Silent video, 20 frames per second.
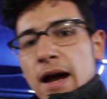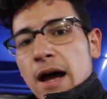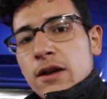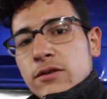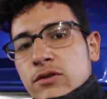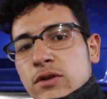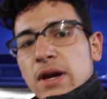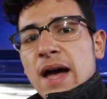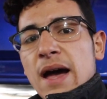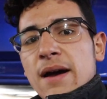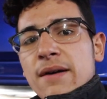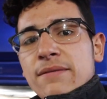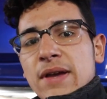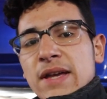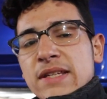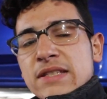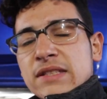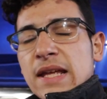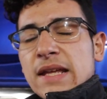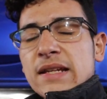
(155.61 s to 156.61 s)
I also have
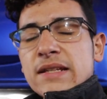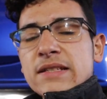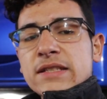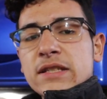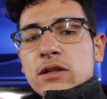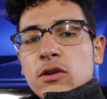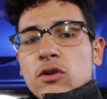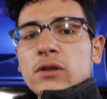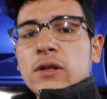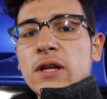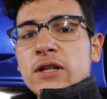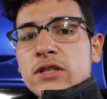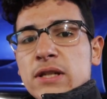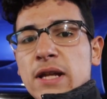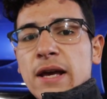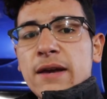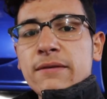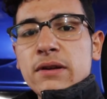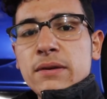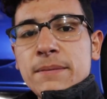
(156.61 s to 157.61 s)
a stainless steel clutch
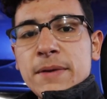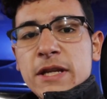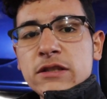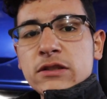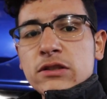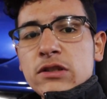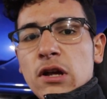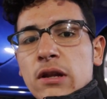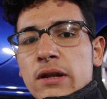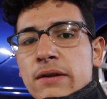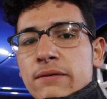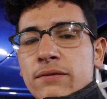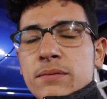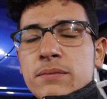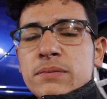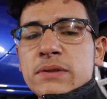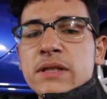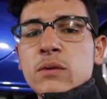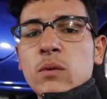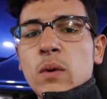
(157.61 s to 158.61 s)
line I'm gonna be installing
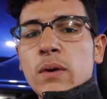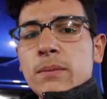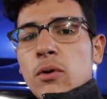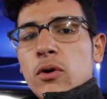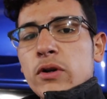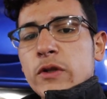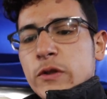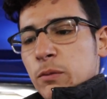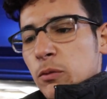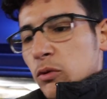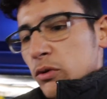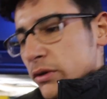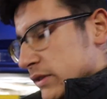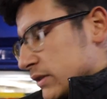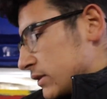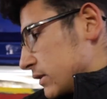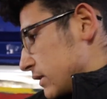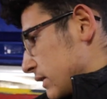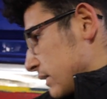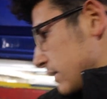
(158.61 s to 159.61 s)
from Z1
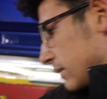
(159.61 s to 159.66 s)
Motorsports.